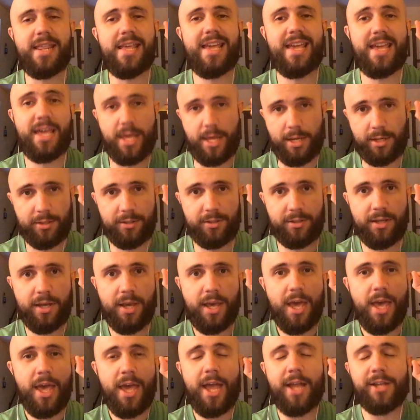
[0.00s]
is.
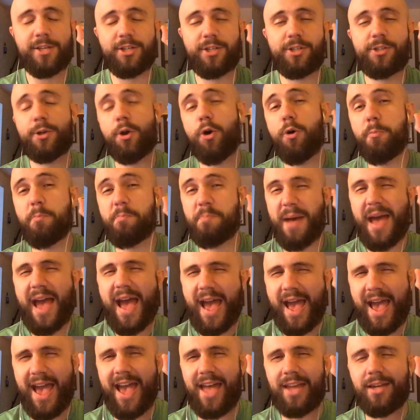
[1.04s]
It's so
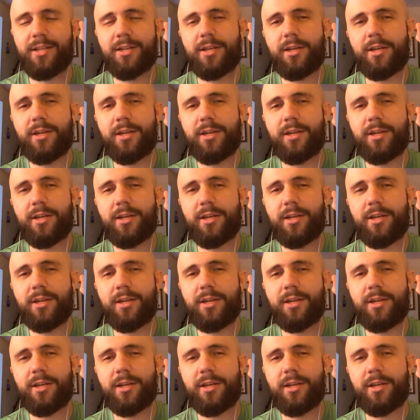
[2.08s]
bad